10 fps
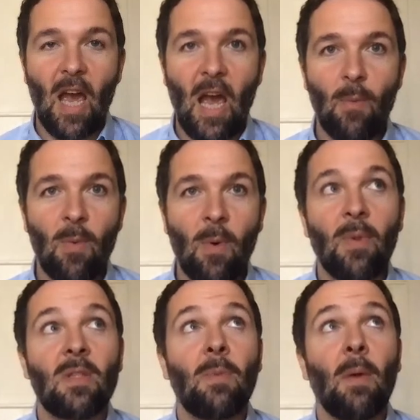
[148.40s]
And we
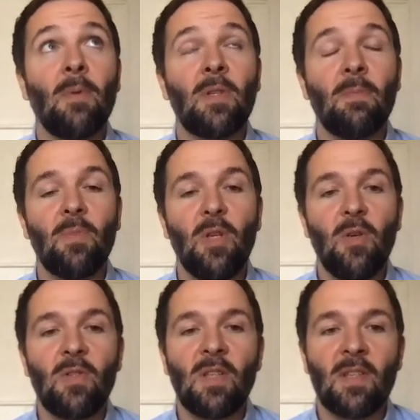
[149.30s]
want to be able to
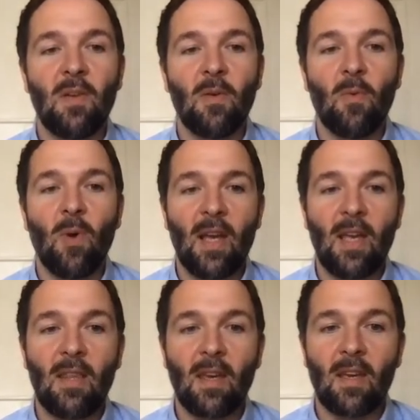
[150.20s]
use this in a
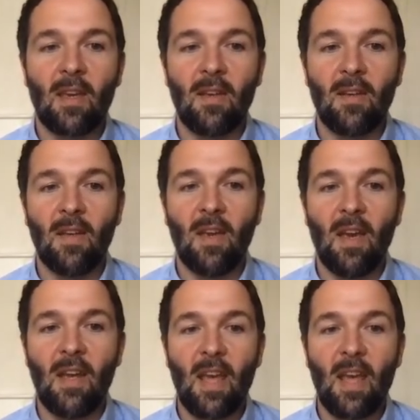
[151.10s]
way that can
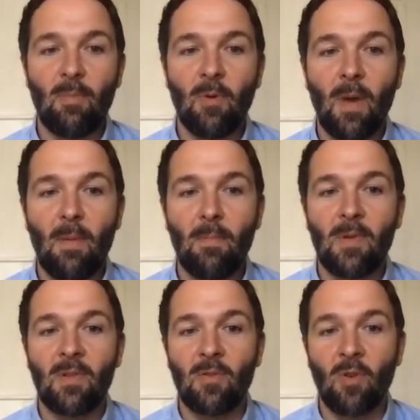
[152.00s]
enable
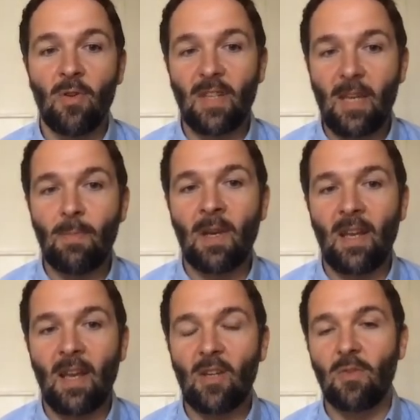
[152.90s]
members to draw a deeper
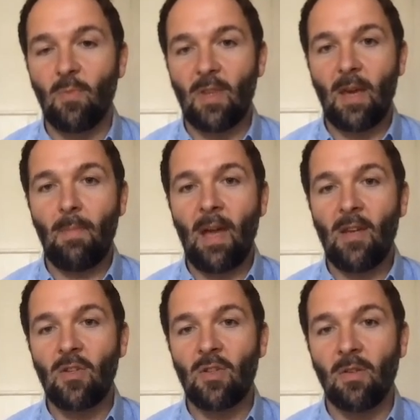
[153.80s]
connection with their
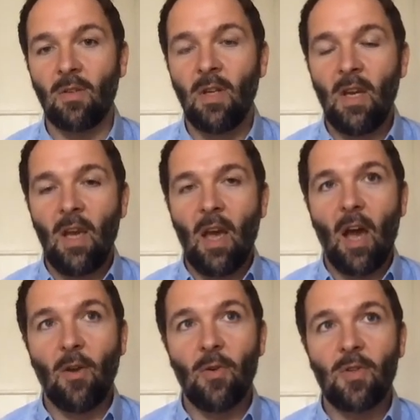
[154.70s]
pension,
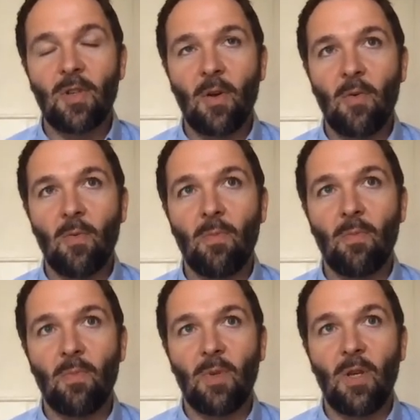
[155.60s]
and also
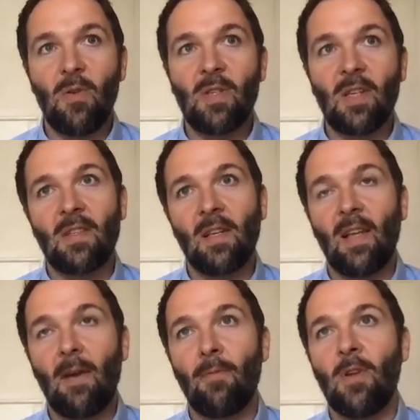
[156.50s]
use it to
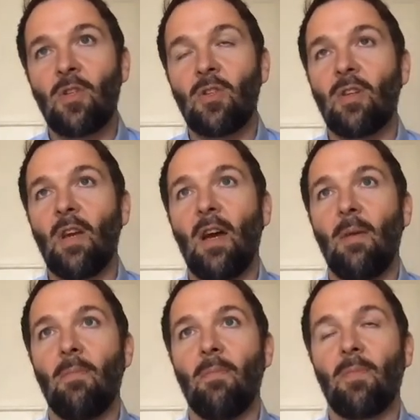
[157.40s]
leverage
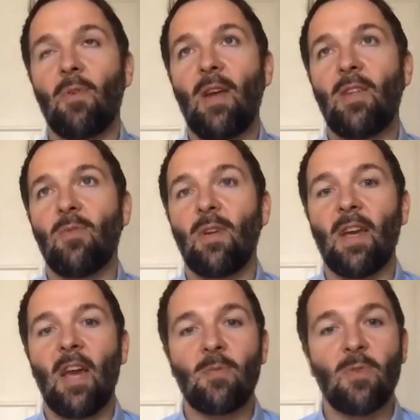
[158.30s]
greater
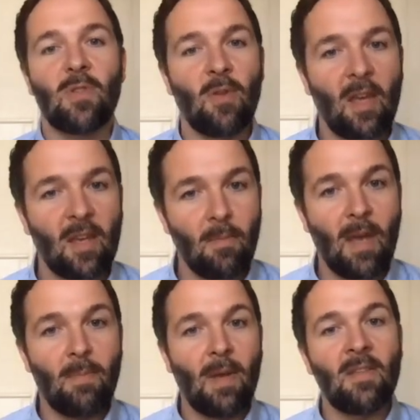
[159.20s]
engagement so they can
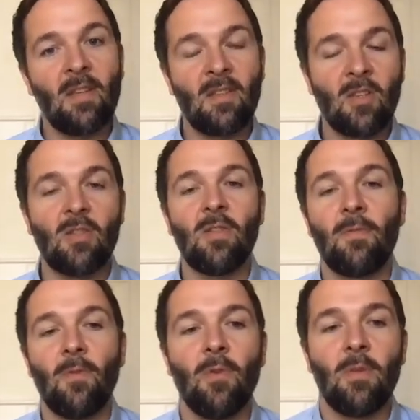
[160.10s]
make better
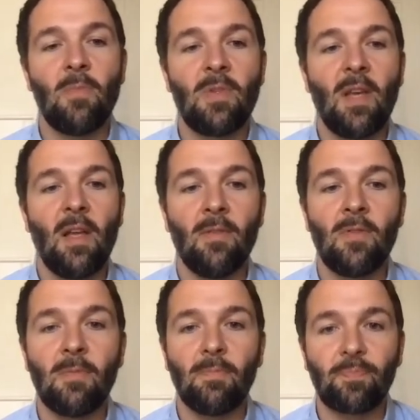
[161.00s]
decisions for
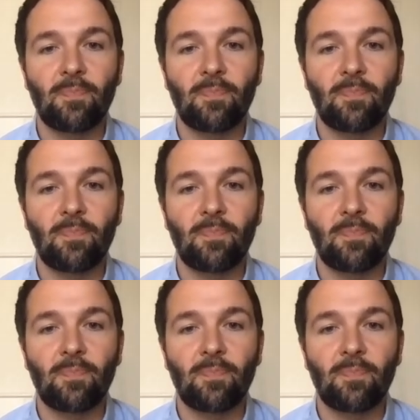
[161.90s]
themselves.